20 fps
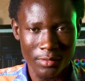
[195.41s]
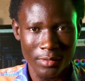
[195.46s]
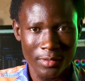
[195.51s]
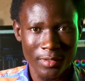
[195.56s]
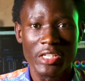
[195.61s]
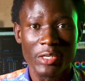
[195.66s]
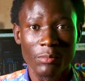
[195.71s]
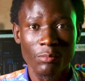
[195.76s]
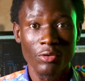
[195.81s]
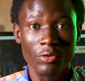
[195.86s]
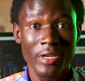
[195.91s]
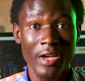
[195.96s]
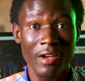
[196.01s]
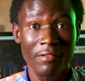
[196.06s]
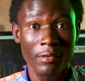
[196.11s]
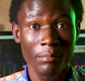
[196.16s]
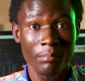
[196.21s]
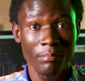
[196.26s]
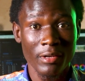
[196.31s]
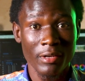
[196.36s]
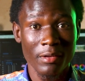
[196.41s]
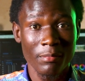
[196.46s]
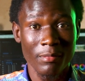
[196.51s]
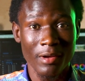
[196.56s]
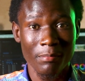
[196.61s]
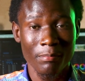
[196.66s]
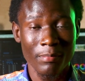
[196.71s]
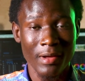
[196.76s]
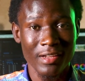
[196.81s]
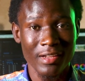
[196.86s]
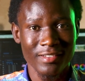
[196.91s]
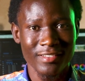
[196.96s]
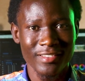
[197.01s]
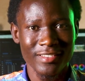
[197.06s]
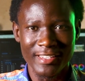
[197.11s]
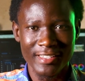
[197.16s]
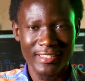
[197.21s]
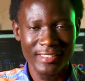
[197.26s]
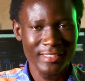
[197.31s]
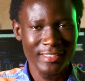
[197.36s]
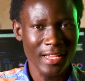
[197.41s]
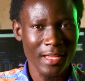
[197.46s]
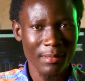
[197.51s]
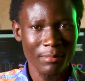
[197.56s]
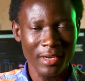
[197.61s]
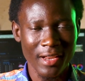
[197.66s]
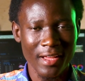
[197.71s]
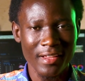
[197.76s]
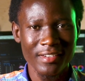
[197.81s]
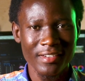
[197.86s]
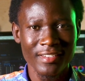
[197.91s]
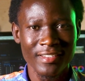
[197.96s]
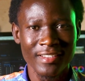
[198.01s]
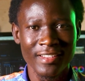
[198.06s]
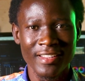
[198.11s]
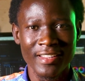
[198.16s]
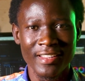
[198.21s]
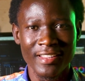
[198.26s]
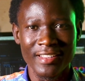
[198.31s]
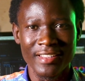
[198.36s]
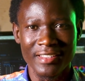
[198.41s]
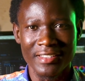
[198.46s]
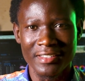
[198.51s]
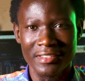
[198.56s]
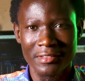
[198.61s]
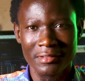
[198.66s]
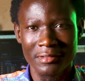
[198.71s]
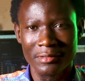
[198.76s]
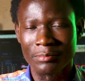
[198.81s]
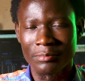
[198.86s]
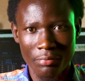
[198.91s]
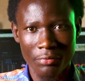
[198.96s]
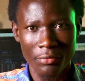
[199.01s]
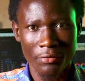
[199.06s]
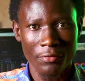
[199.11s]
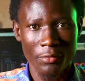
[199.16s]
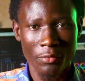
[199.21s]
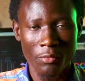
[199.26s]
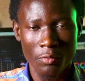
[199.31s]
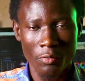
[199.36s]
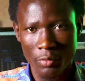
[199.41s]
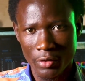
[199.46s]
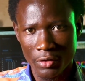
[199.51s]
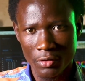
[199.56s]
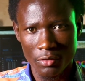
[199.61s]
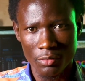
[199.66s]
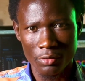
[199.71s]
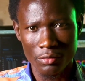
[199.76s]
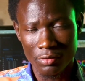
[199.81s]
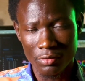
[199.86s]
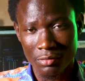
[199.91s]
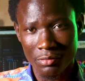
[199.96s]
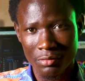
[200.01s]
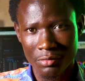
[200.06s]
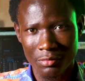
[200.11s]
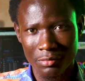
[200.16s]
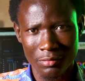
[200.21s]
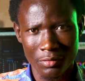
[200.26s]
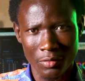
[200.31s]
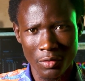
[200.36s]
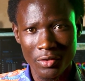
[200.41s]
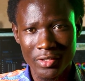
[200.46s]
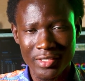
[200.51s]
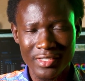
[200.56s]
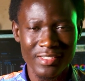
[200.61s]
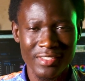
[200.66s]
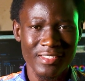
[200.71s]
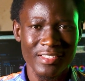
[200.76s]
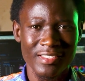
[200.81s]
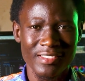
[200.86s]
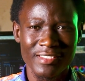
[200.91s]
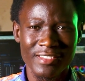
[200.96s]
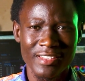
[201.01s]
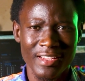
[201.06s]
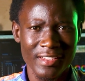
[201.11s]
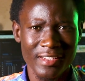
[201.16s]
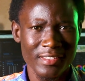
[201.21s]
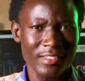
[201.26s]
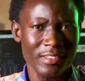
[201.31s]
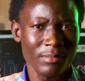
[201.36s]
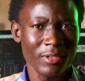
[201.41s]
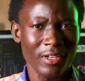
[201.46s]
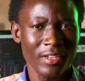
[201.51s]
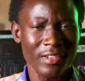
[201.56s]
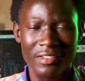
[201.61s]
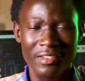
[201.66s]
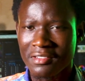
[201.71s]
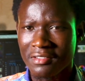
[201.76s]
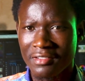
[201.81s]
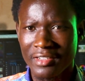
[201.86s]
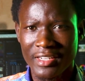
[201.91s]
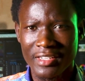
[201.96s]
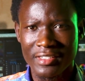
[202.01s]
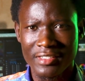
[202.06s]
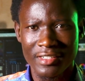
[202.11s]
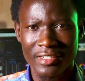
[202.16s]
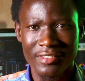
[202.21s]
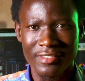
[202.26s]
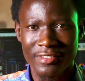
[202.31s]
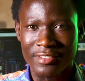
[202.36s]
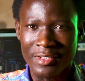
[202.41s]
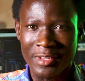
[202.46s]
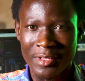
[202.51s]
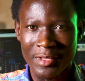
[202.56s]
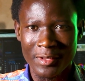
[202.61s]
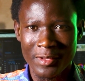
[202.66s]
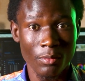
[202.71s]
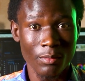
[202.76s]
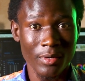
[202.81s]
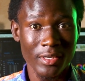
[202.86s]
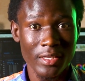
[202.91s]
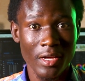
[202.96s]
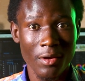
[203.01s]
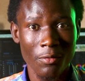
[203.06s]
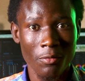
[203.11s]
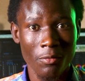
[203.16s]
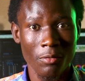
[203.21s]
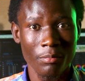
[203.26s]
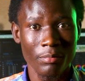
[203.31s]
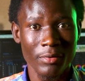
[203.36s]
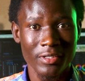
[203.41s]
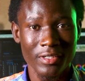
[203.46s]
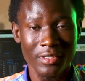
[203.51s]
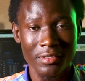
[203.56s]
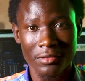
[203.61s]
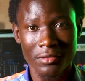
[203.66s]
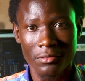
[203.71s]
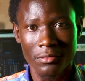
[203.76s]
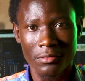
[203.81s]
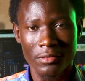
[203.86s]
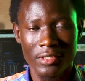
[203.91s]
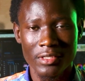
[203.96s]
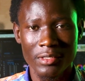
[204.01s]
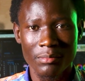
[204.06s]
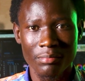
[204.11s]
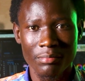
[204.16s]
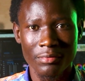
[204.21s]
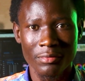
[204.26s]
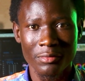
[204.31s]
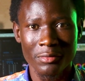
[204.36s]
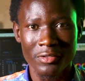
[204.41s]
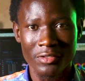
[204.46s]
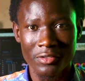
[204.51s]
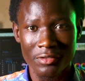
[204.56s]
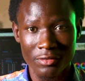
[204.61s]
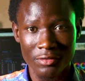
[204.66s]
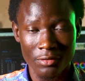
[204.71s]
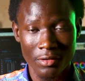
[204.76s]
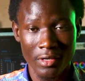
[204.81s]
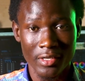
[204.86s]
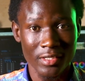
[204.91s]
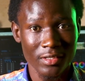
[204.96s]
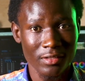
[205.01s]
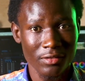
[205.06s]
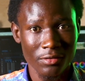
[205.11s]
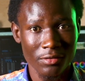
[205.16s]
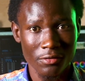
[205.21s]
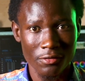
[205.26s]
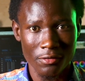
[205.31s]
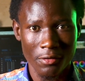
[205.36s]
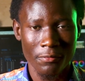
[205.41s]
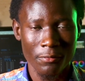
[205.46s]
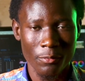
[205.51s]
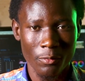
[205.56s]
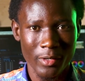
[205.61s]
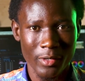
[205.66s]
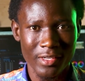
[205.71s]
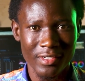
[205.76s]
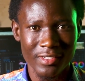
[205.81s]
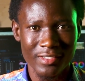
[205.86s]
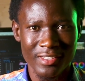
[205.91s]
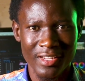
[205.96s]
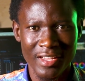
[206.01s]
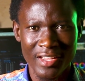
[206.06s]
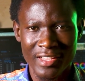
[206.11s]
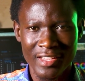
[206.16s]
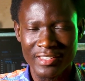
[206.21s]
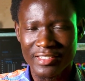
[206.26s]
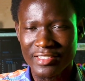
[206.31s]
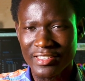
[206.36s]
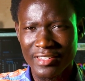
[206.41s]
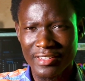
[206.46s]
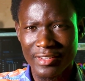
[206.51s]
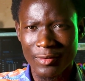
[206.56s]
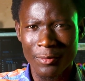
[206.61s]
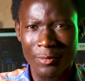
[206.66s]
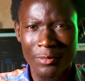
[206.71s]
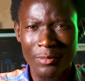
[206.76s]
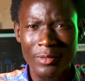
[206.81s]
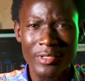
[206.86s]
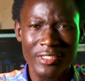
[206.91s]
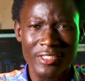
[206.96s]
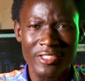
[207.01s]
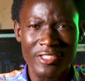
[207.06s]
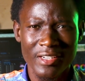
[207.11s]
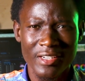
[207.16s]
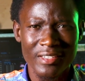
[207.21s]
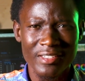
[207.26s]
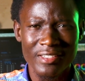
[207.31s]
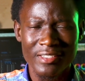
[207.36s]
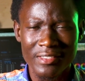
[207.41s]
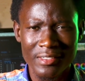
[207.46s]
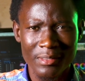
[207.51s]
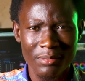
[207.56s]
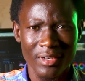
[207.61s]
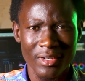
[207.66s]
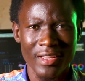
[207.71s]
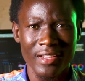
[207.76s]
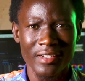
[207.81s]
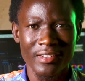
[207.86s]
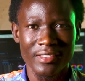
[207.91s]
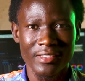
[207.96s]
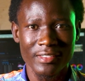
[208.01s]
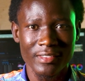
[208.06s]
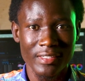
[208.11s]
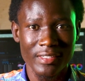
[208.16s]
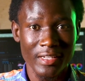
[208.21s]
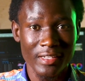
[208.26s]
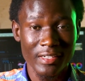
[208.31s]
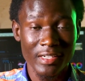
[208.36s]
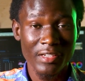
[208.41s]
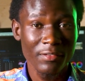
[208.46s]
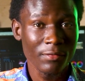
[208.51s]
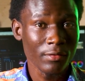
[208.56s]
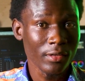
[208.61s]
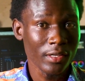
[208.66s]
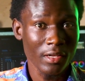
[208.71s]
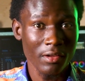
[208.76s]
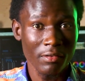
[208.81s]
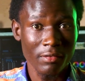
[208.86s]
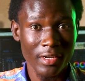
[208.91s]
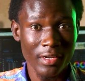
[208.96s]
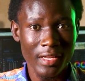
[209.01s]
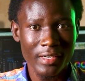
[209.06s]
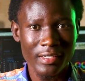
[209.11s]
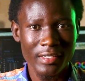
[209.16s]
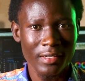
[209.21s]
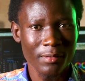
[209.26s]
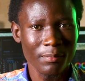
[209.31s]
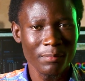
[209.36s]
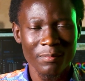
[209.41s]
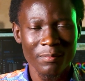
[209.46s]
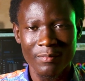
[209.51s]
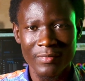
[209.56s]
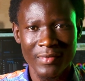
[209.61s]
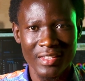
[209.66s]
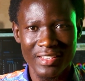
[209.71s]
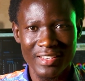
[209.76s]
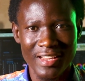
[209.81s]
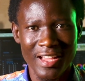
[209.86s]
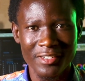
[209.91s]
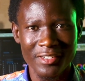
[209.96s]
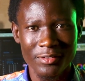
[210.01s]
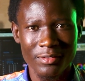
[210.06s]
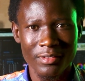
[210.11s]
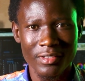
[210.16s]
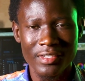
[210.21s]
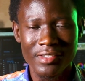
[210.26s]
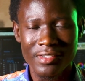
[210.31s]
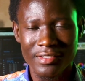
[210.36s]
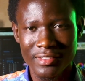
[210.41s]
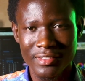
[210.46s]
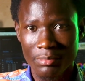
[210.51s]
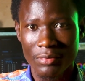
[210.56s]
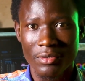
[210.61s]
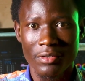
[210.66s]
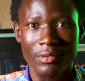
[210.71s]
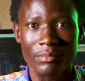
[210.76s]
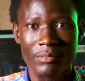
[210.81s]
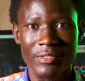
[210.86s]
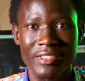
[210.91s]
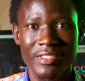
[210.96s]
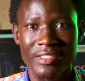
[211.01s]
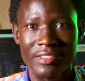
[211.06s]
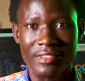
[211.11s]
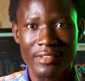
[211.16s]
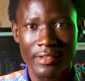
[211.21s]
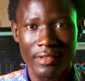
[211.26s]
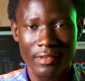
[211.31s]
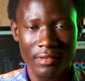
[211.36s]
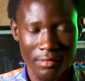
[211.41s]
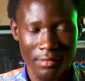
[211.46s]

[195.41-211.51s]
They both have a playback panel, a timeline, and preview windows. So all these things are similarly related. No matter how complicated or simple this editing software is, they always share these similarities, and if you can relate them, it actually becomes easier.